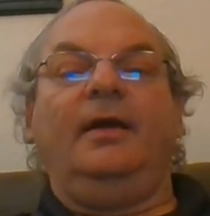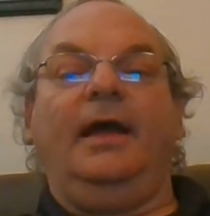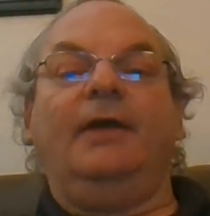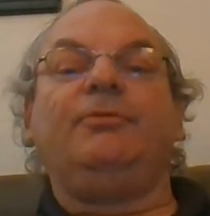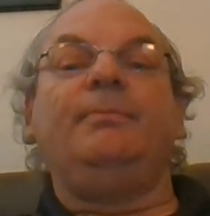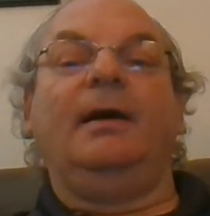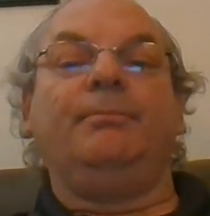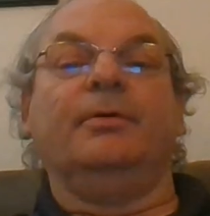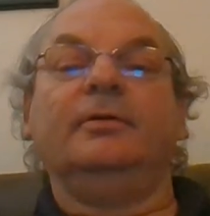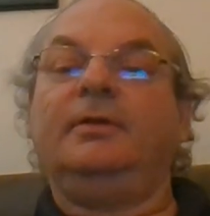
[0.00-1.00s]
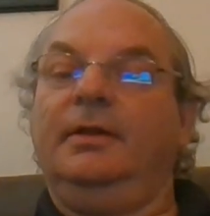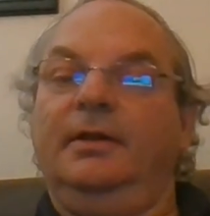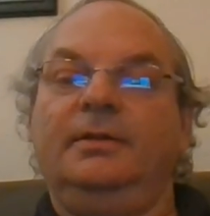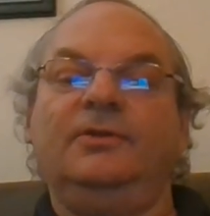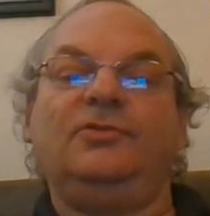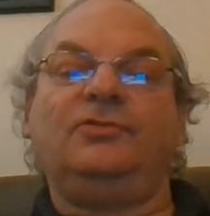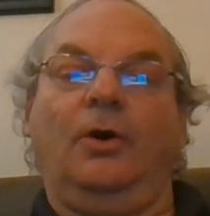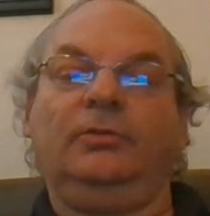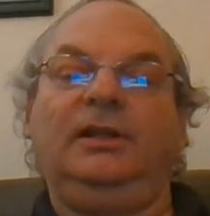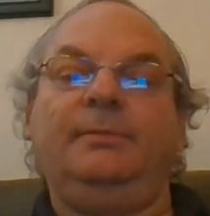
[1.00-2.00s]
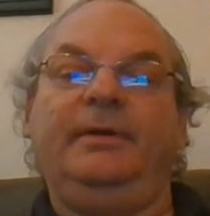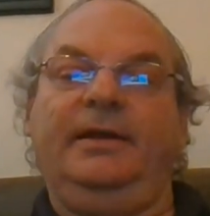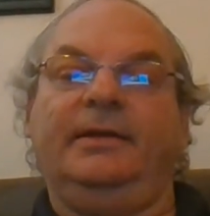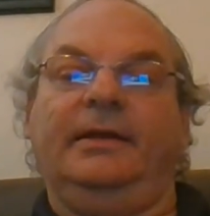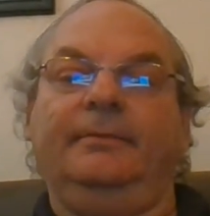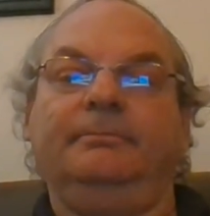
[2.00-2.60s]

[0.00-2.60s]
and remember, this is only the beginning.